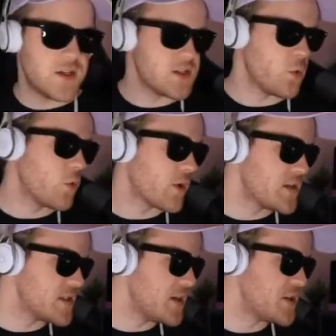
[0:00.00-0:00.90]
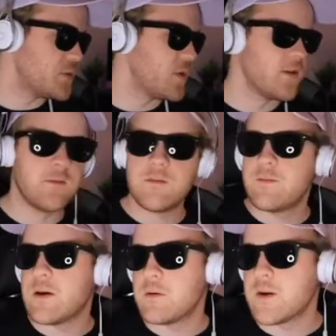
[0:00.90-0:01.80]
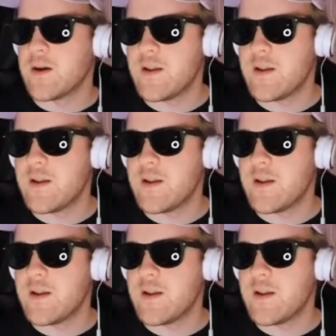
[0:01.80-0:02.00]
has been a great upgrade